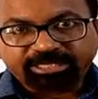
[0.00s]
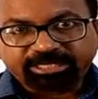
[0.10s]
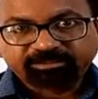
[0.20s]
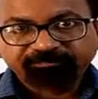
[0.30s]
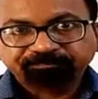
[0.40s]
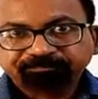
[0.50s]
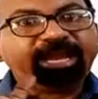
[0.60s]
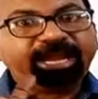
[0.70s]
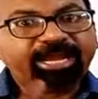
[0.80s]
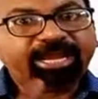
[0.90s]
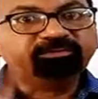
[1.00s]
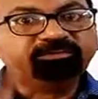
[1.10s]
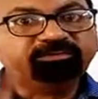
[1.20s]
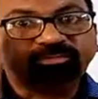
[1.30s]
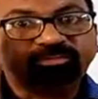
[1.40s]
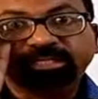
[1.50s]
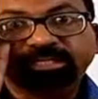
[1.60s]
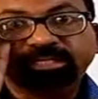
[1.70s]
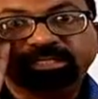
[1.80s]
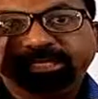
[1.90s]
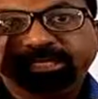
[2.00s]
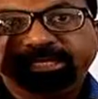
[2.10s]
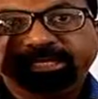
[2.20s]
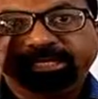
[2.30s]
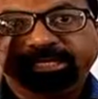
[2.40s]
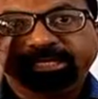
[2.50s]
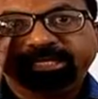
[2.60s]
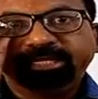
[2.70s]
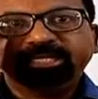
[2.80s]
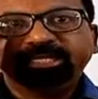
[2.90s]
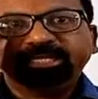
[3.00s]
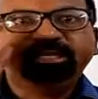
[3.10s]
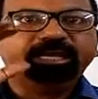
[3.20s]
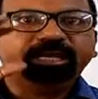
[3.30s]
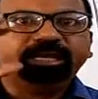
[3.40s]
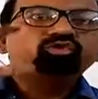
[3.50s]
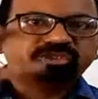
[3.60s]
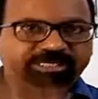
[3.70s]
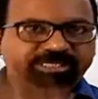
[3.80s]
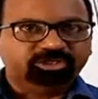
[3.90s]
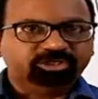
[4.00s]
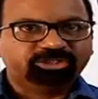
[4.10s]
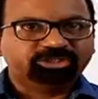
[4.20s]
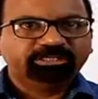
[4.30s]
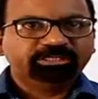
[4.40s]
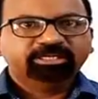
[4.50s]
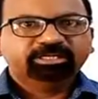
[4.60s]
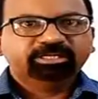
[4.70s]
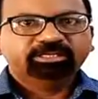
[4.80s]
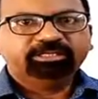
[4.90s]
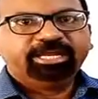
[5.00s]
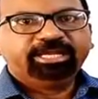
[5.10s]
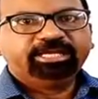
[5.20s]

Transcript: and when they get too much energy, they just